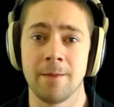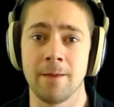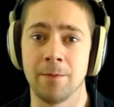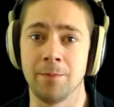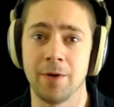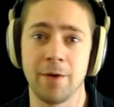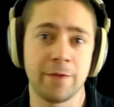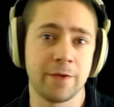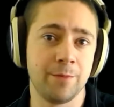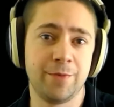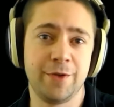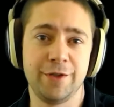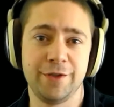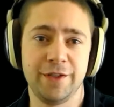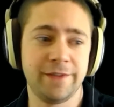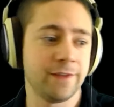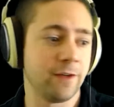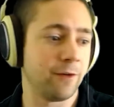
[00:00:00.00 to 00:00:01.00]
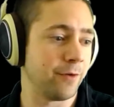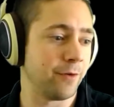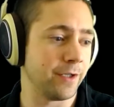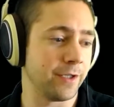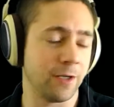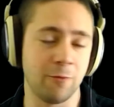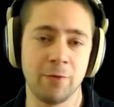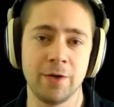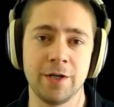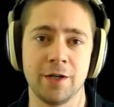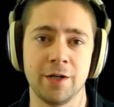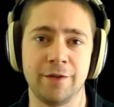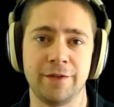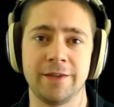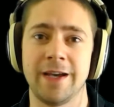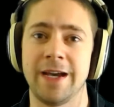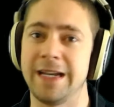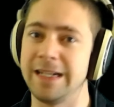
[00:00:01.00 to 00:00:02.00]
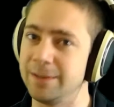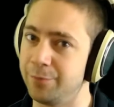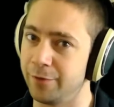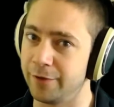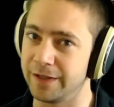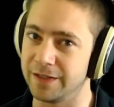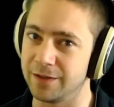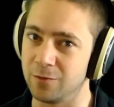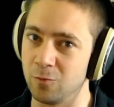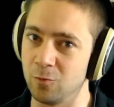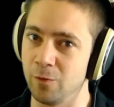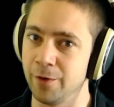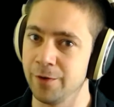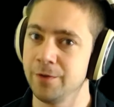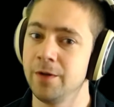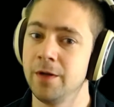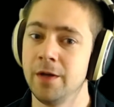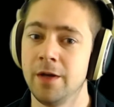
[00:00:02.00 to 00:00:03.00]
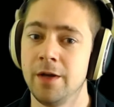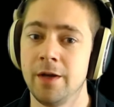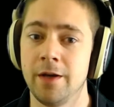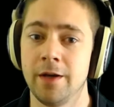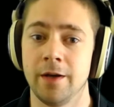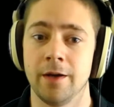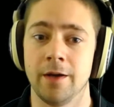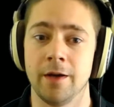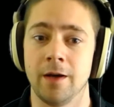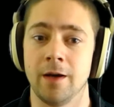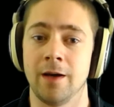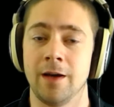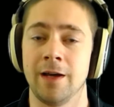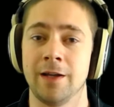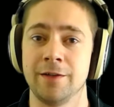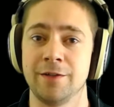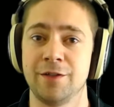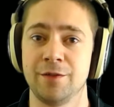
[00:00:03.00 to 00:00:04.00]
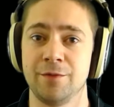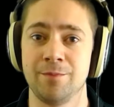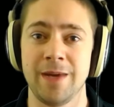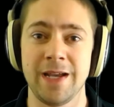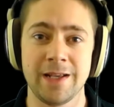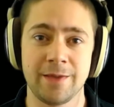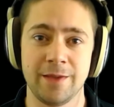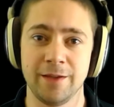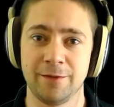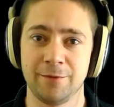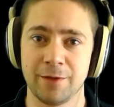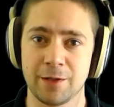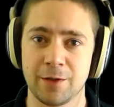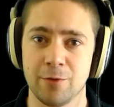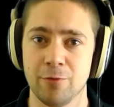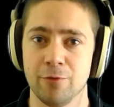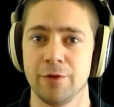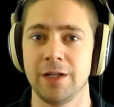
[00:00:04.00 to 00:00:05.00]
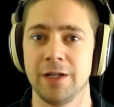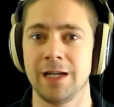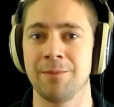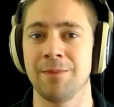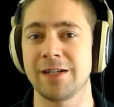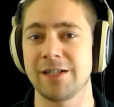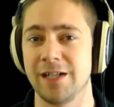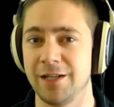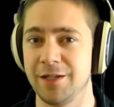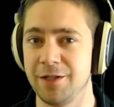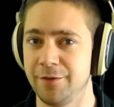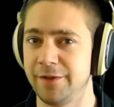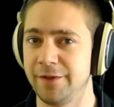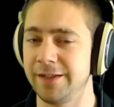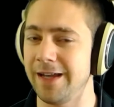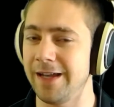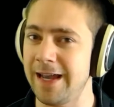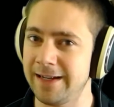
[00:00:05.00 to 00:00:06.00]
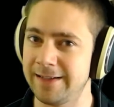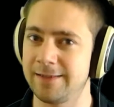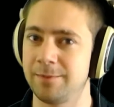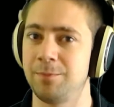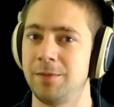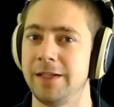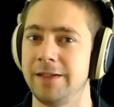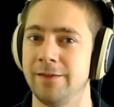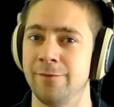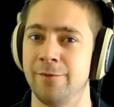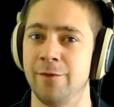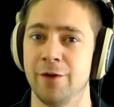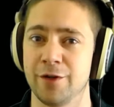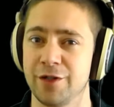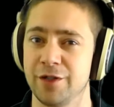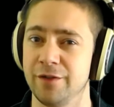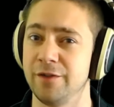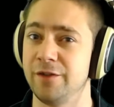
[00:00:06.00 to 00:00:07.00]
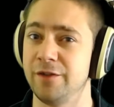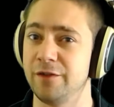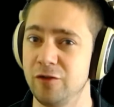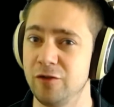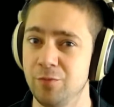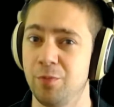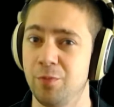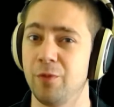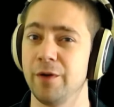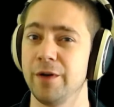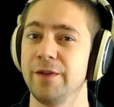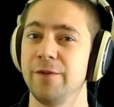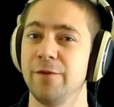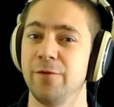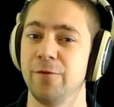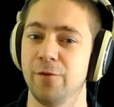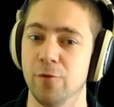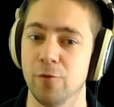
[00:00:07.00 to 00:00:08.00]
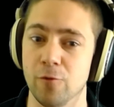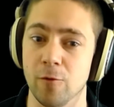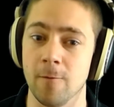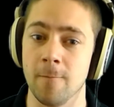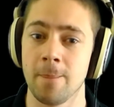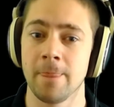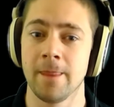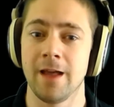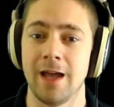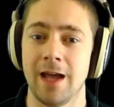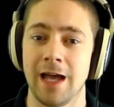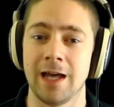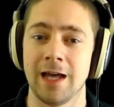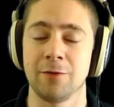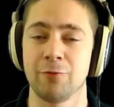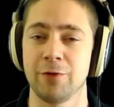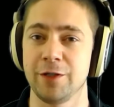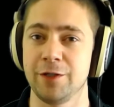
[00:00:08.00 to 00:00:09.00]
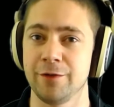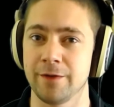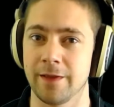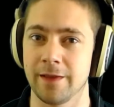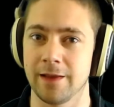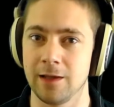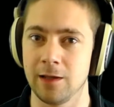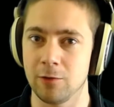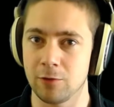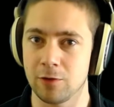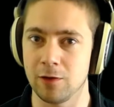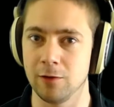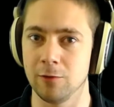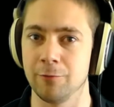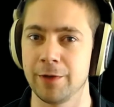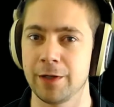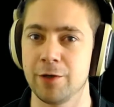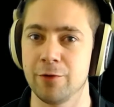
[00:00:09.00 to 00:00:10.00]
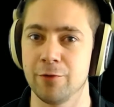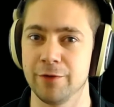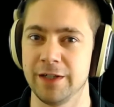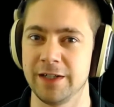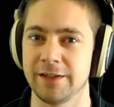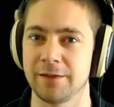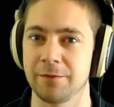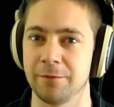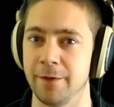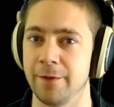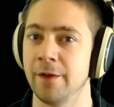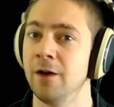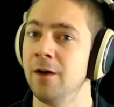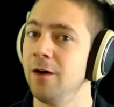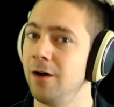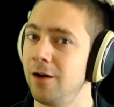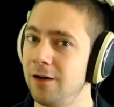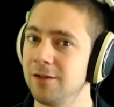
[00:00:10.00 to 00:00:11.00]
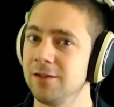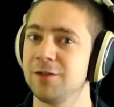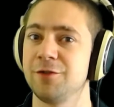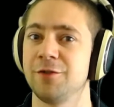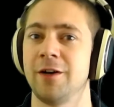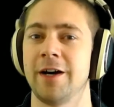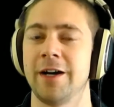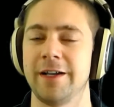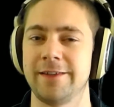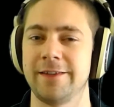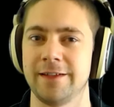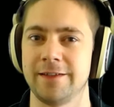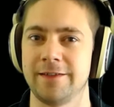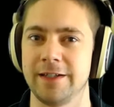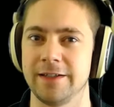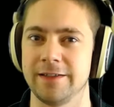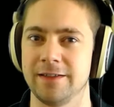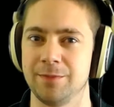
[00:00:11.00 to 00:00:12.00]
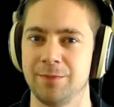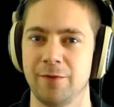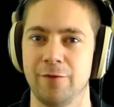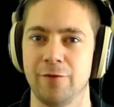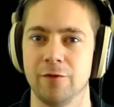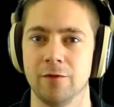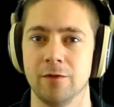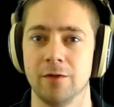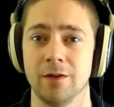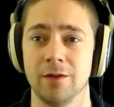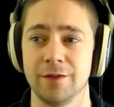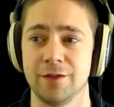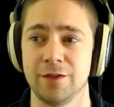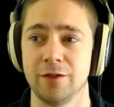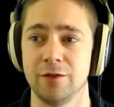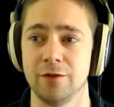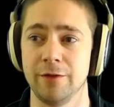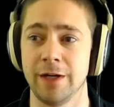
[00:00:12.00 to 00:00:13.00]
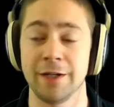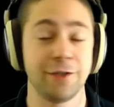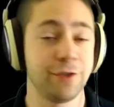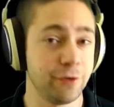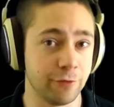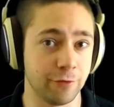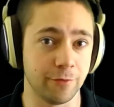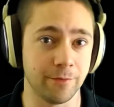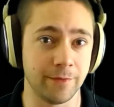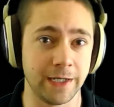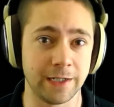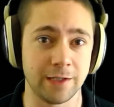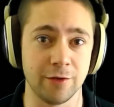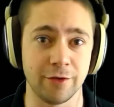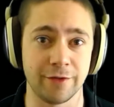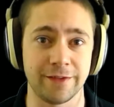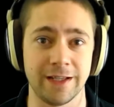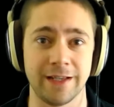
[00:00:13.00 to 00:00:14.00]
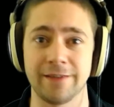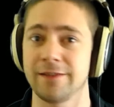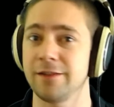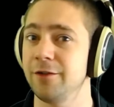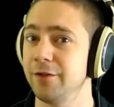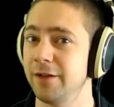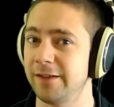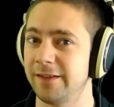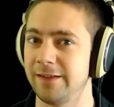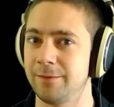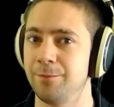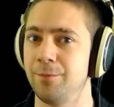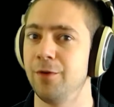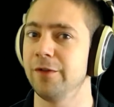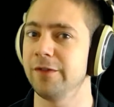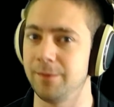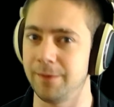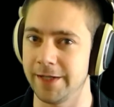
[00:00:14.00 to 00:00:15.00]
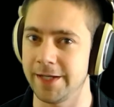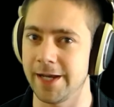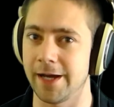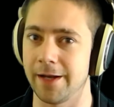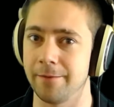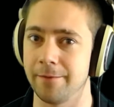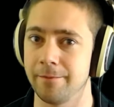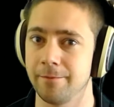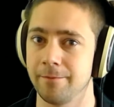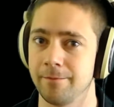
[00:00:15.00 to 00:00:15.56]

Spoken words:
Both computers are running Windows 8.1. And to make this recording, I'm actually using XSplit version 2.4. And we're doing the local recordings with ultra-high settings to ensure it looks as good as it possibly can.